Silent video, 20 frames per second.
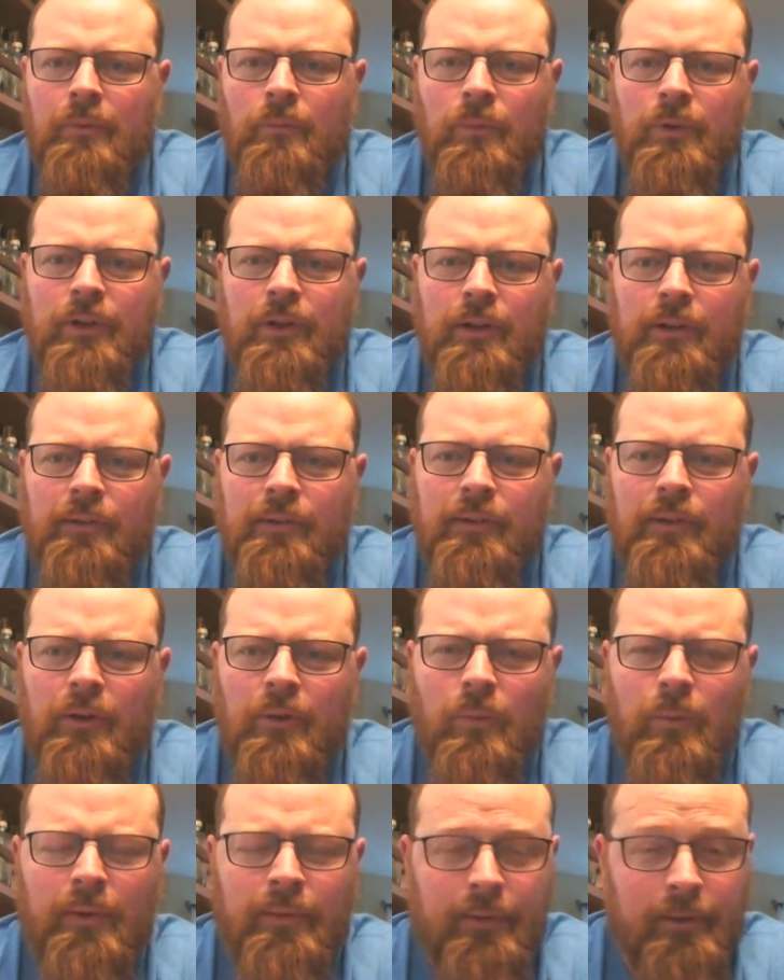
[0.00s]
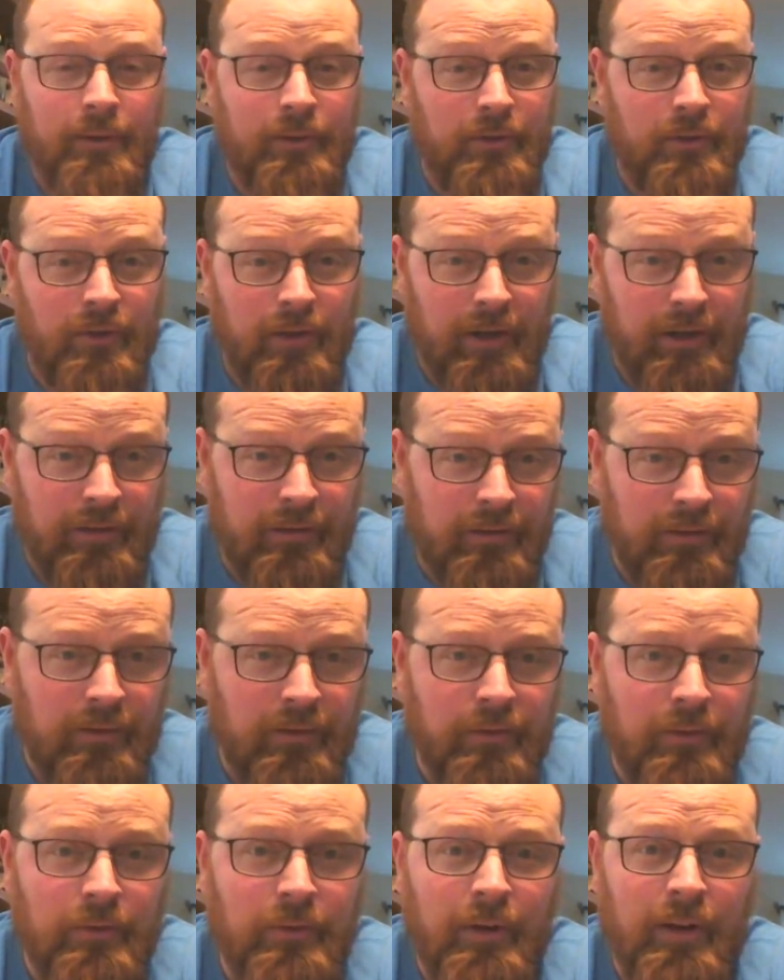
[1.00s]
And when you consider what they're trying to
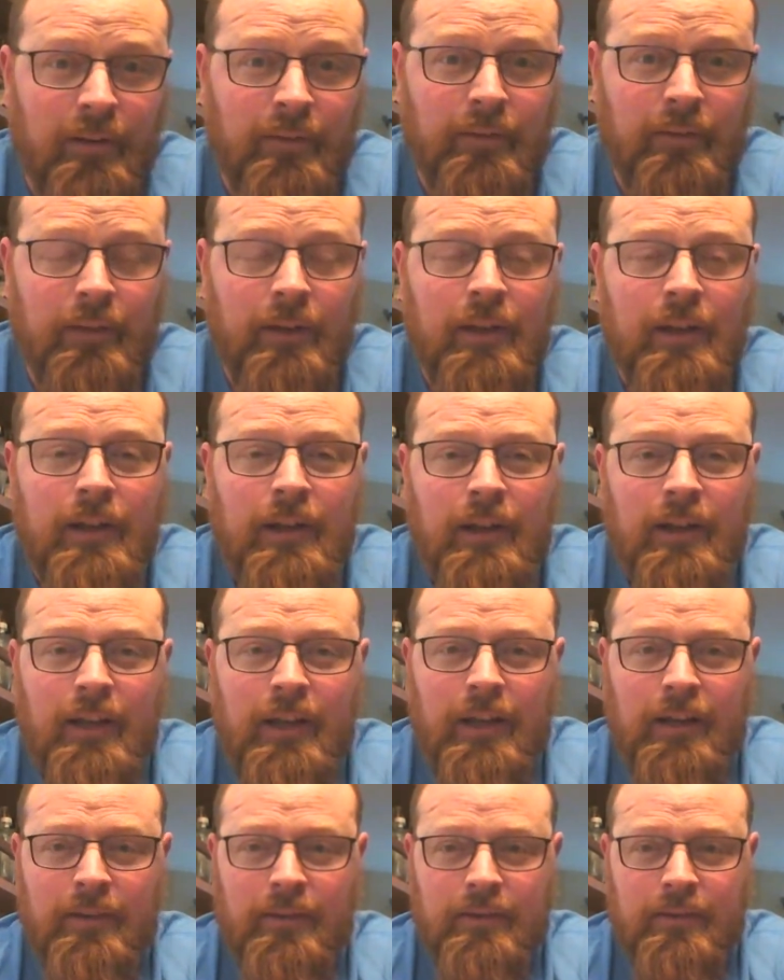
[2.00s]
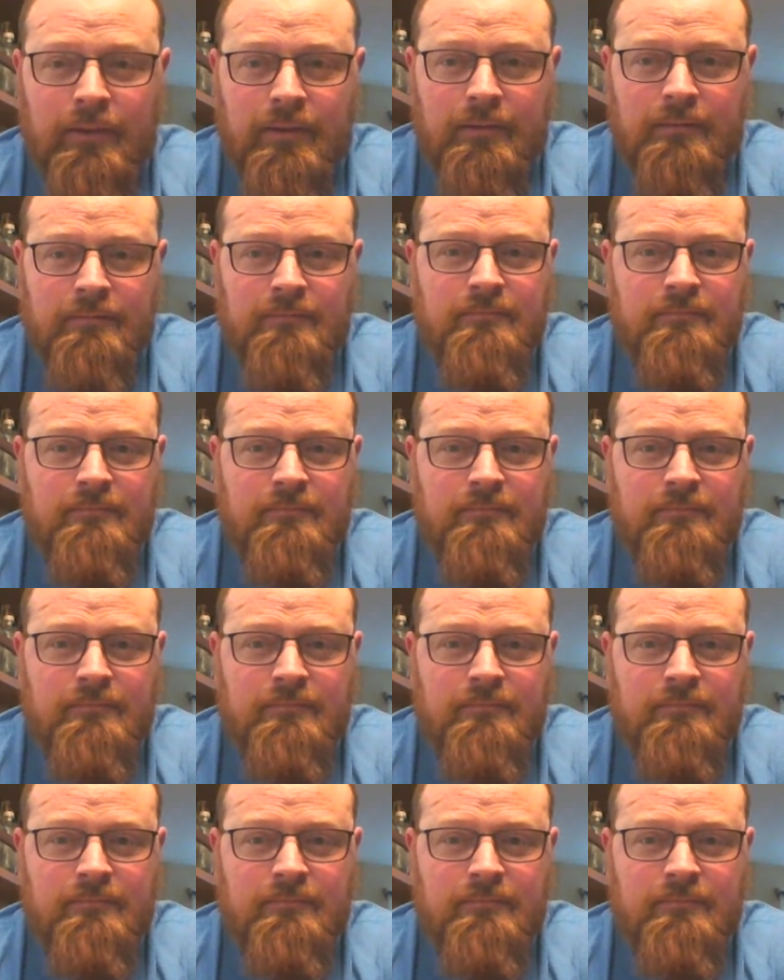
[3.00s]
do in